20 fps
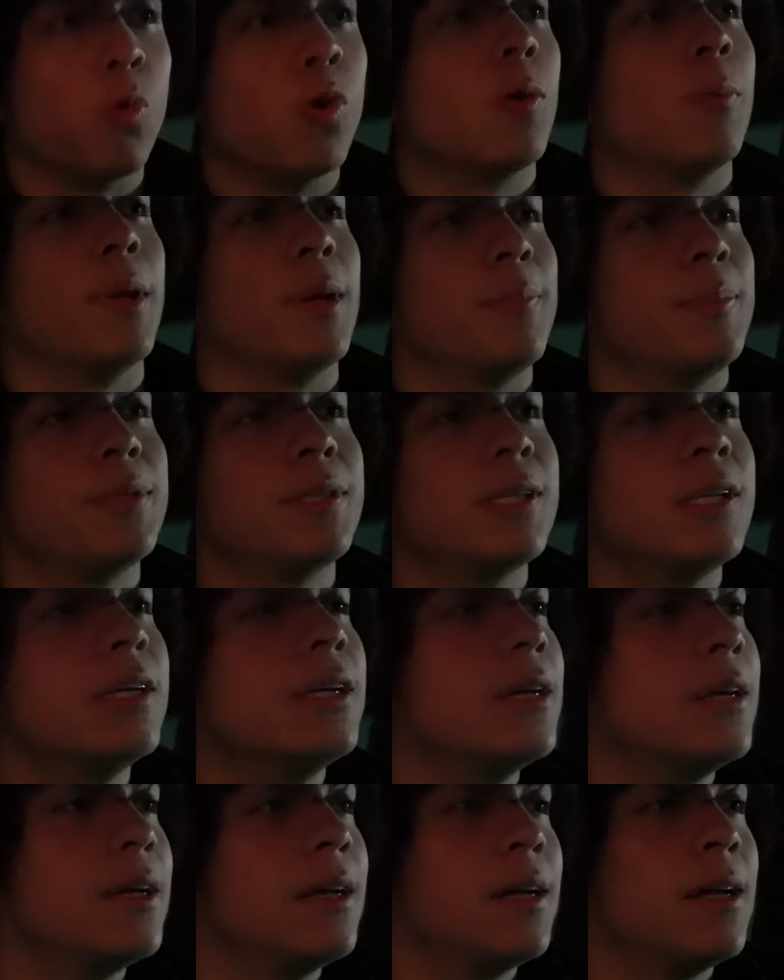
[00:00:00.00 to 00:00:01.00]
warm-ups
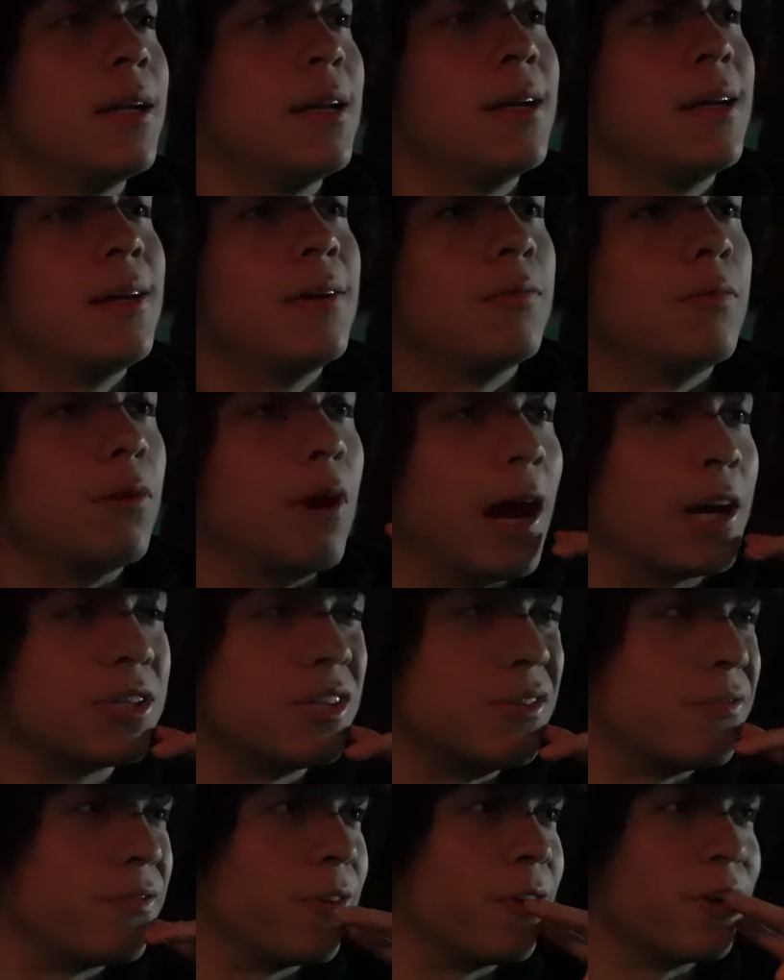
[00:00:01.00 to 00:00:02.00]
well,
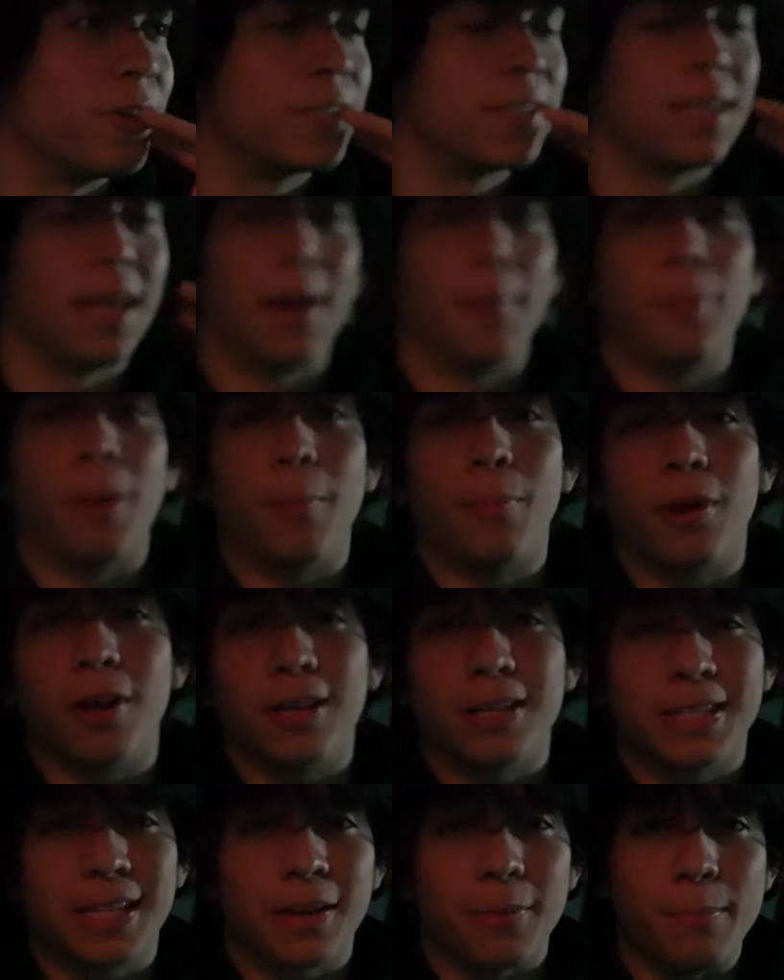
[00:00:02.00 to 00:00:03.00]
actually first, I'm probably
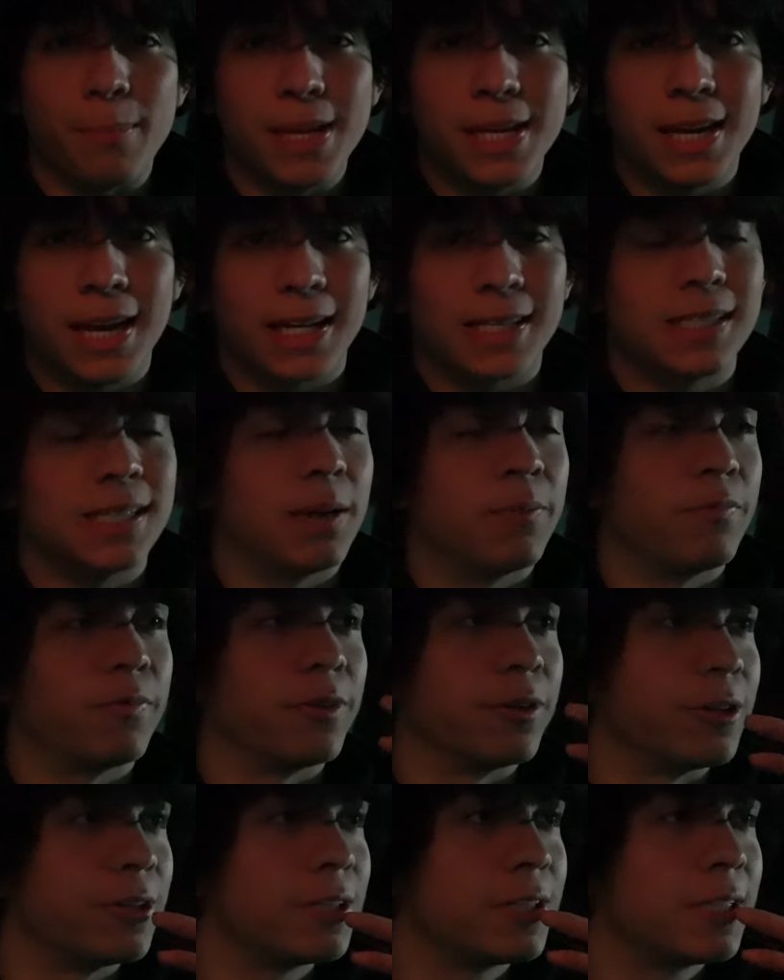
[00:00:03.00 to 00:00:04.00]
gonna take a mean ass dump
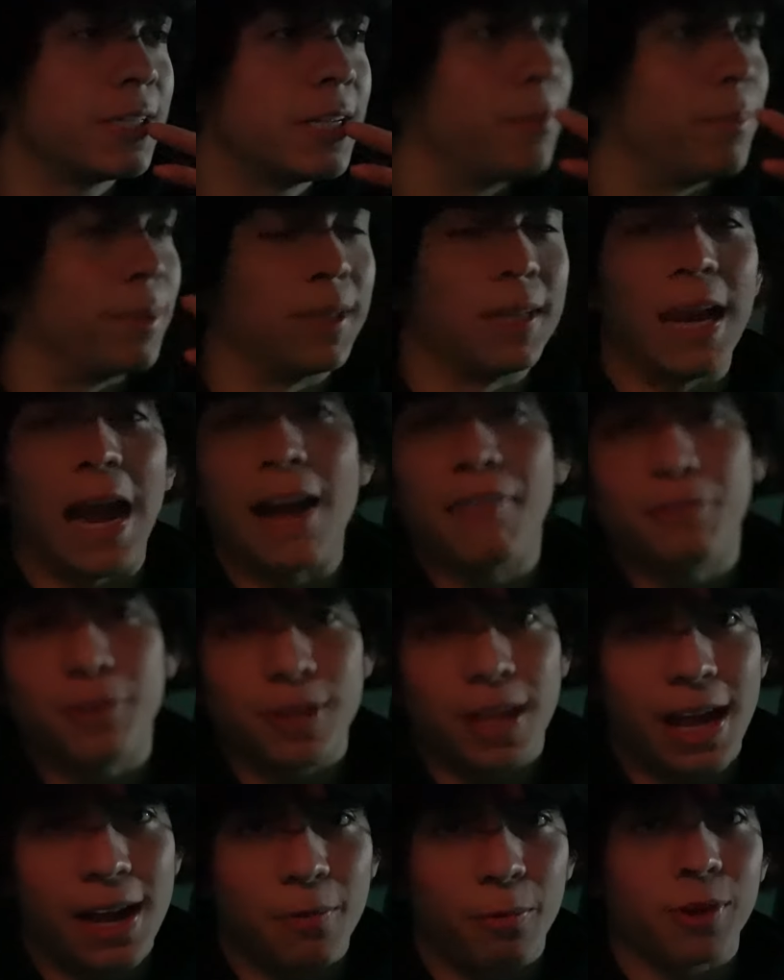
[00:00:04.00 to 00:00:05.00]
first. But then after
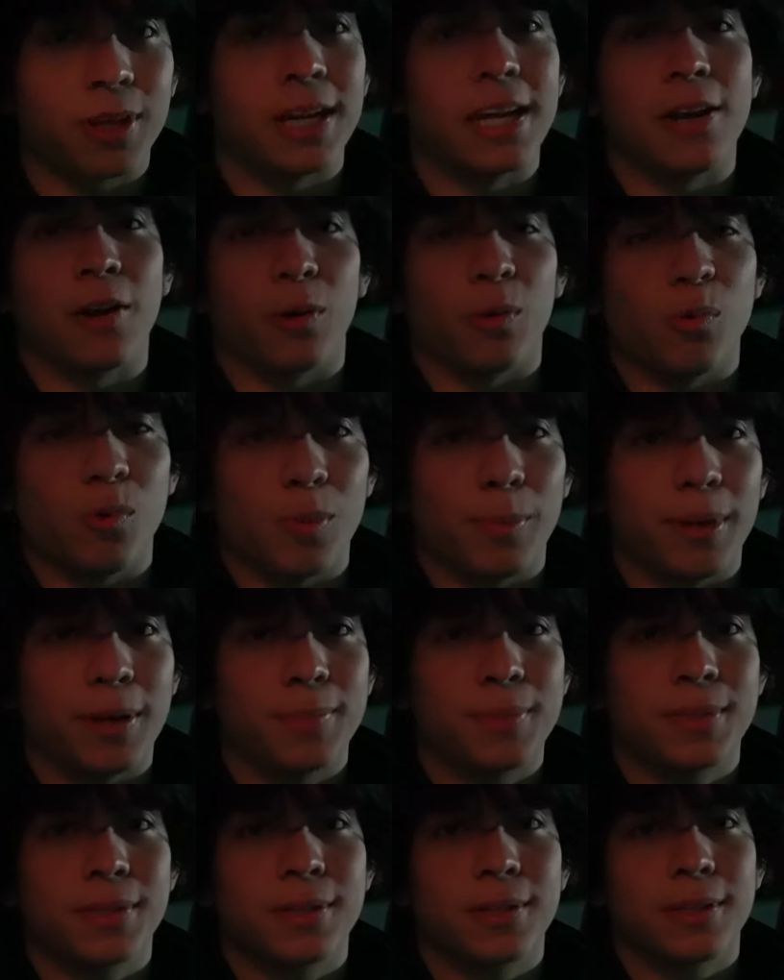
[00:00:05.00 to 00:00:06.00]
that, we're gonna hit our warm
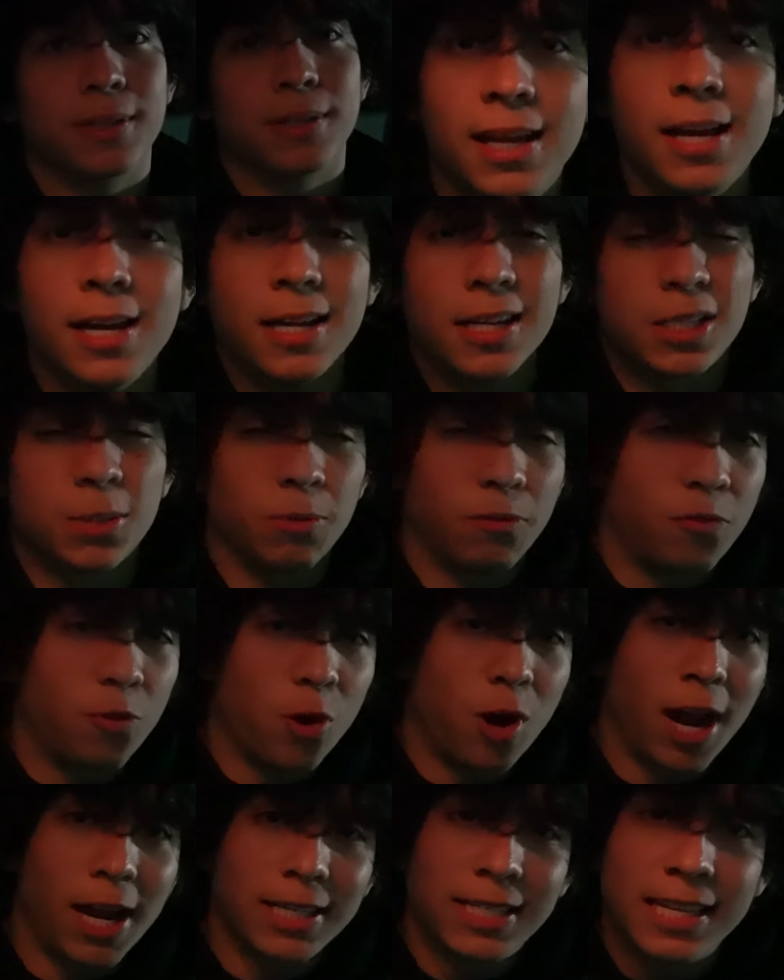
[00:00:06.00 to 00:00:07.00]
ups. So
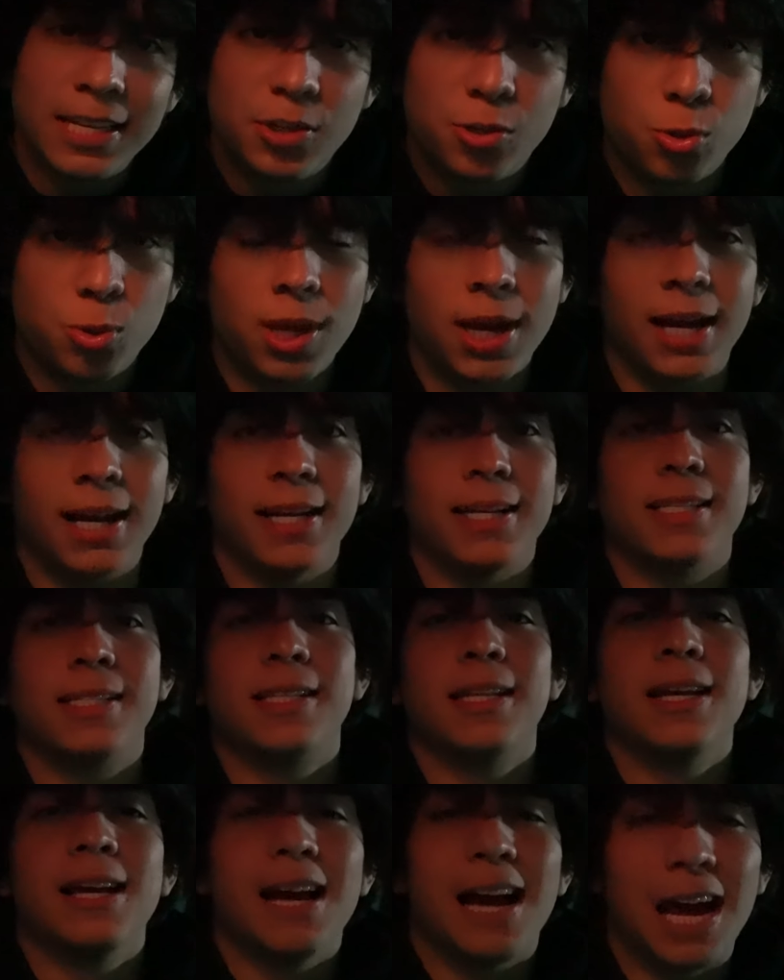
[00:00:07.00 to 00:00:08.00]
before I teach you
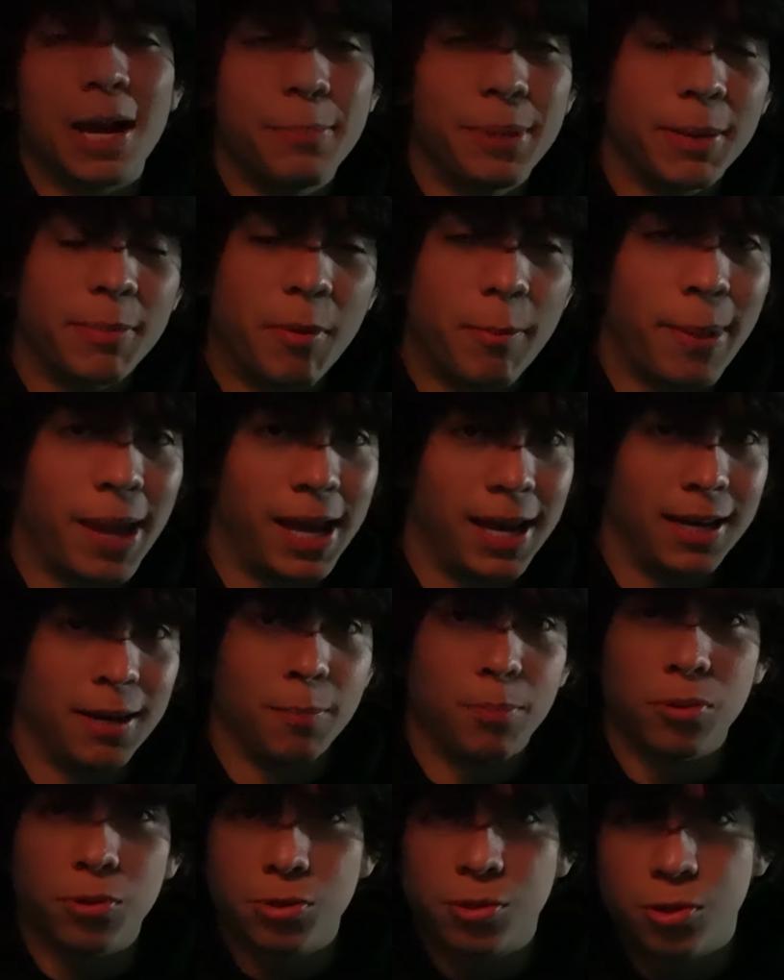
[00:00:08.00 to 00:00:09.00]
guys how to become a man
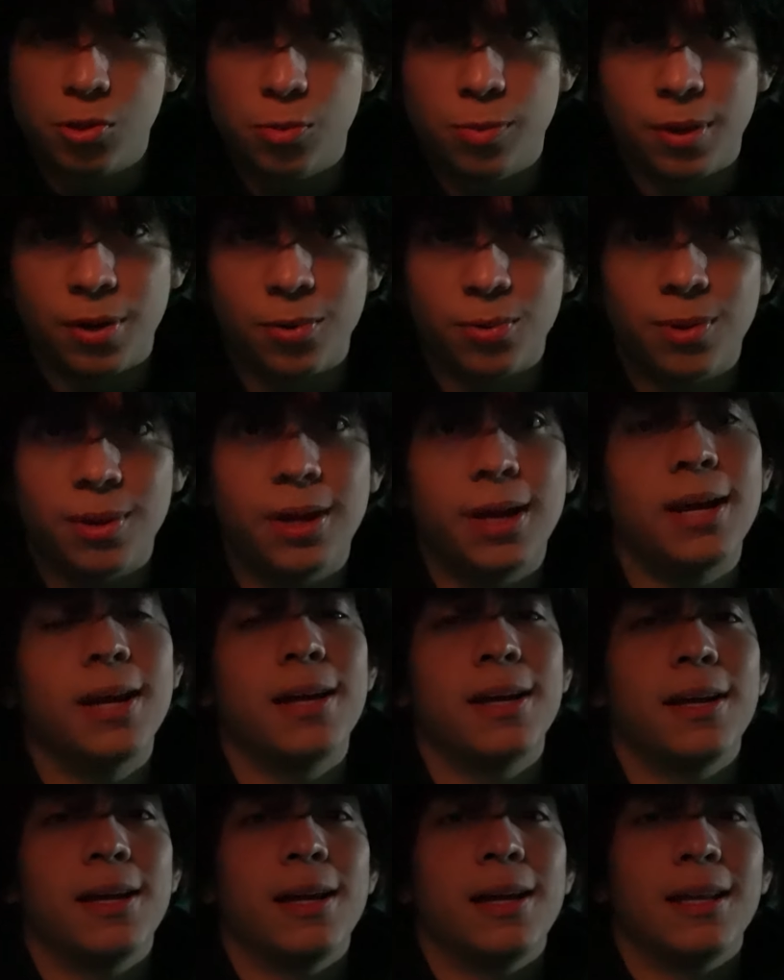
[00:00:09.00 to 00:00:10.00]
and pull sumo,
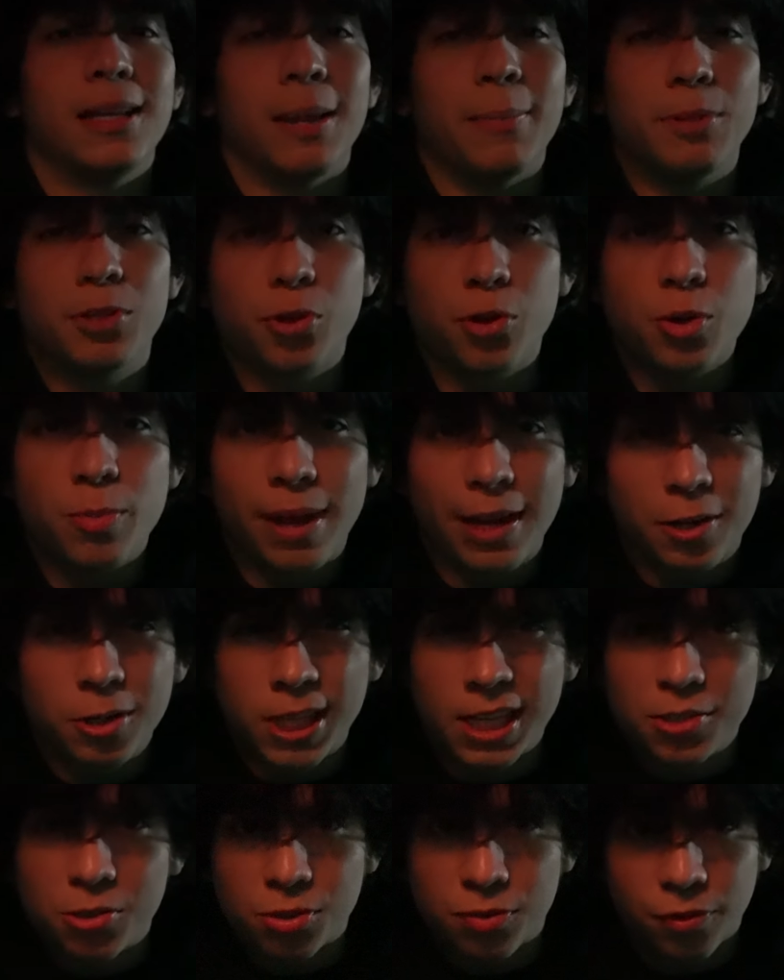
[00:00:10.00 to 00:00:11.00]
let me show you my
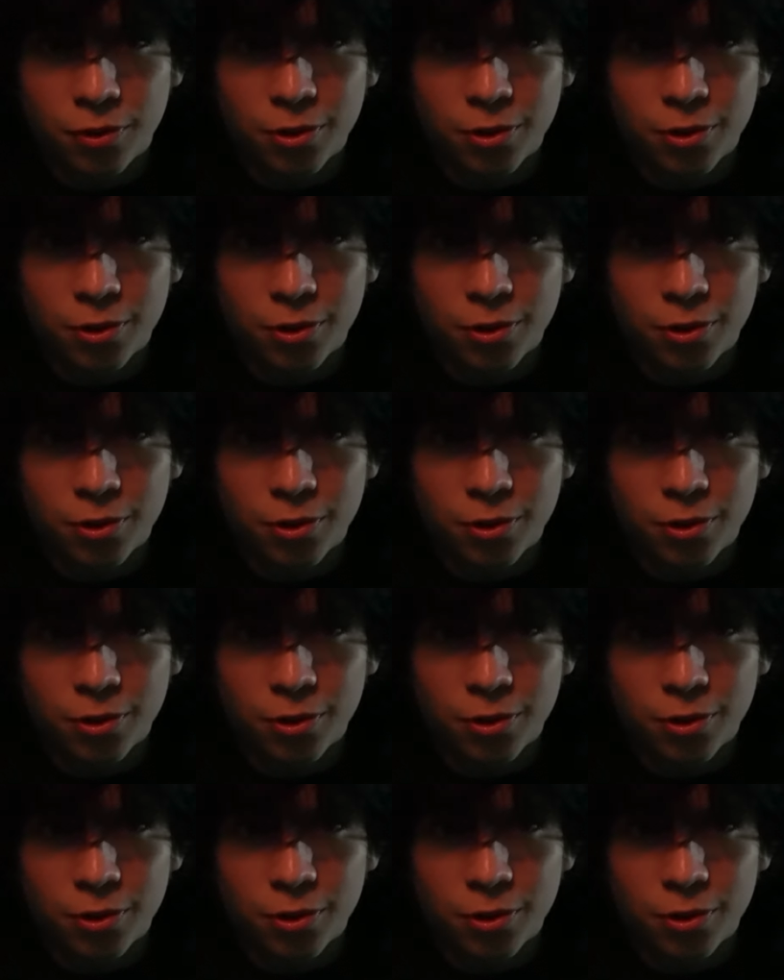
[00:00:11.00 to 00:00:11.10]
credentials